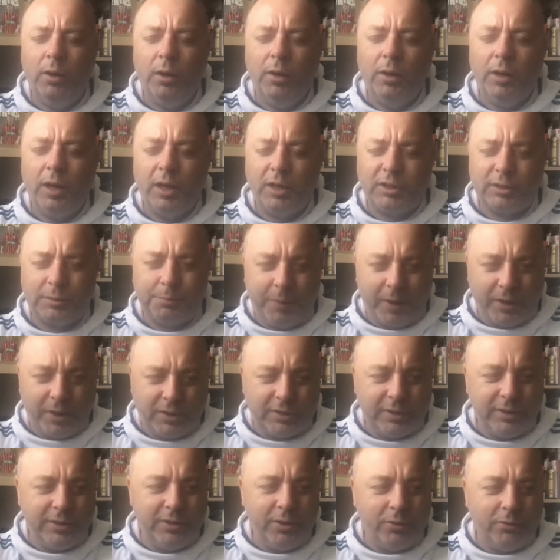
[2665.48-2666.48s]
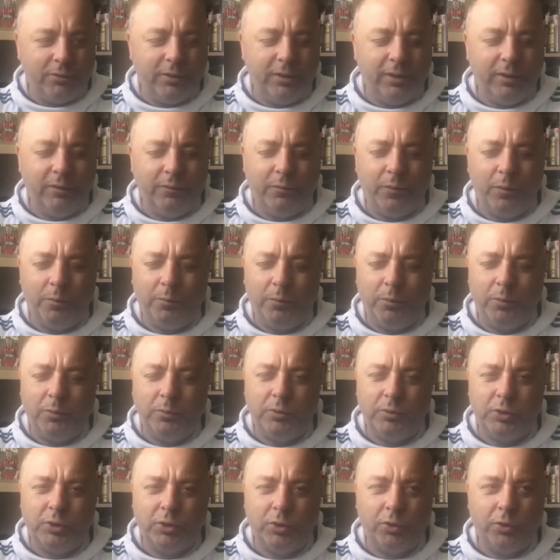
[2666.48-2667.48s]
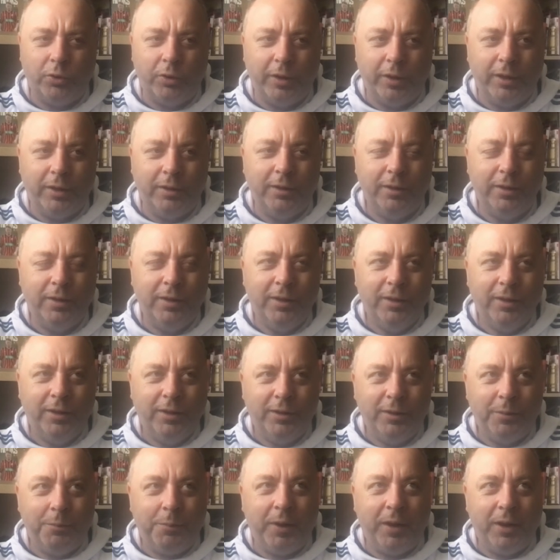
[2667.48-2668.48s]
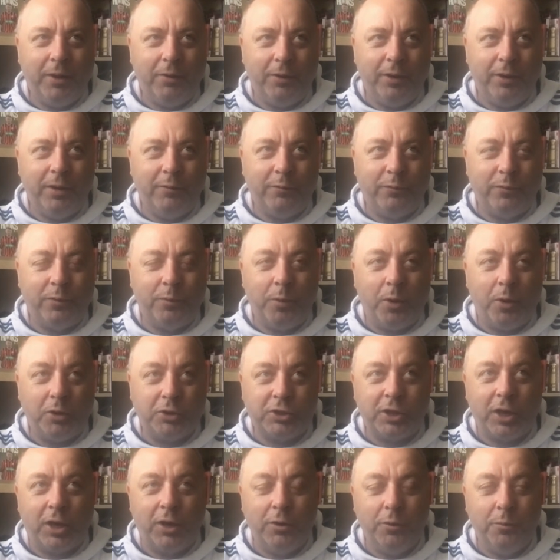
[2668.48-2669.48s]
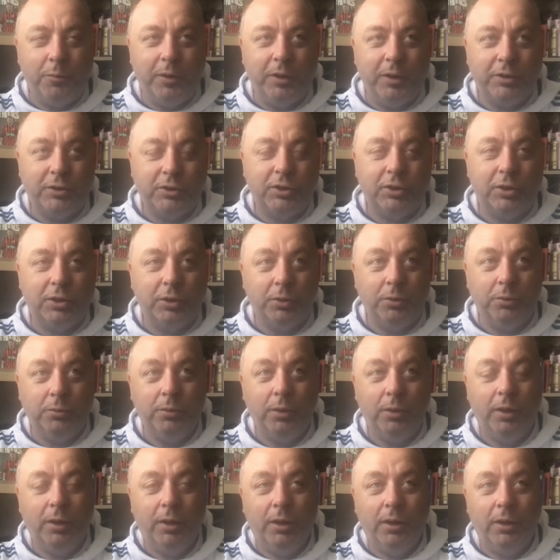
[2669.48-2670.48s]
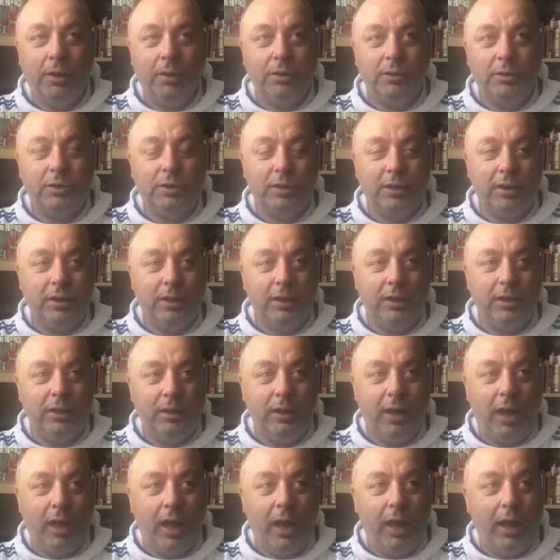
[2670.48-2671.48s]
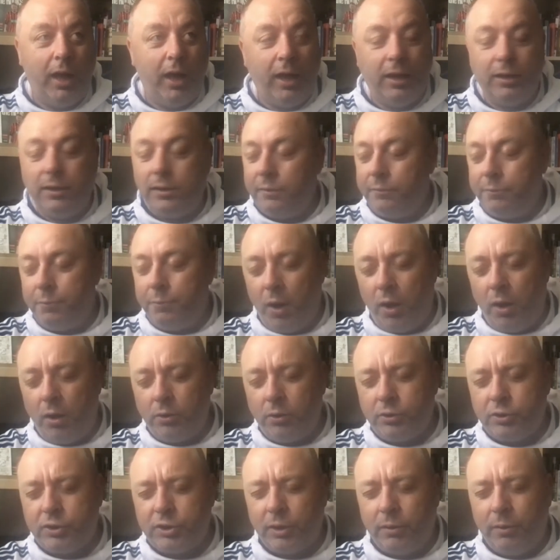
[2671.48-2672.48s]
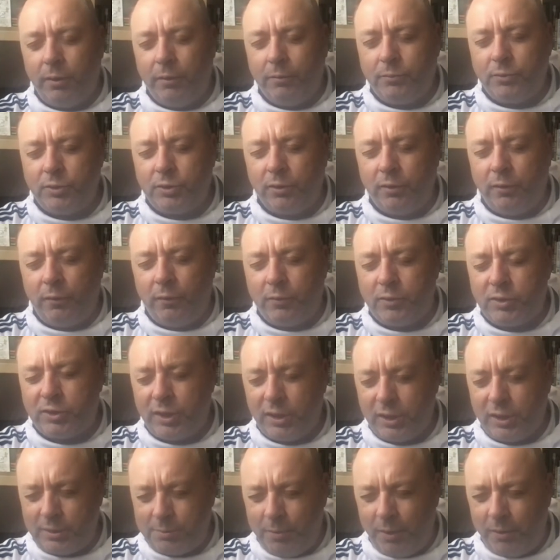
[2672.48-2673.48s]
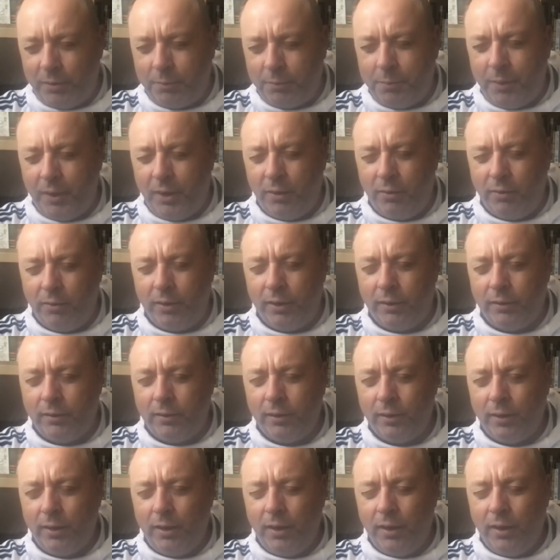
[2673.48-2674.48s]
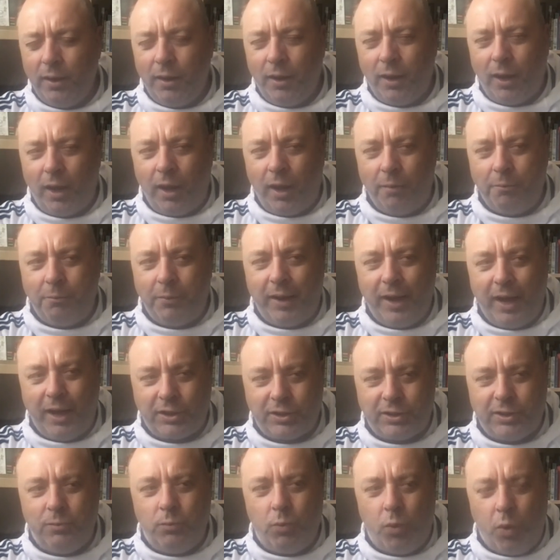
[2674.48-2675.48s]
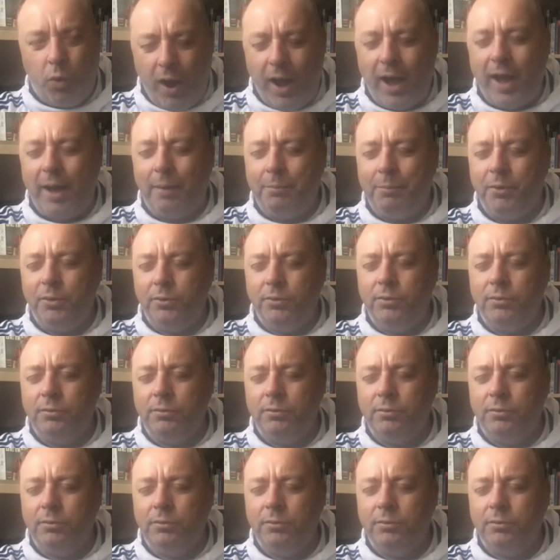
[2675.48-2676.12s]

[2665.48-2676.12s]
especially non-league football, during the period from October to the end of March. So a sort of a 6-month period, but actually what happened.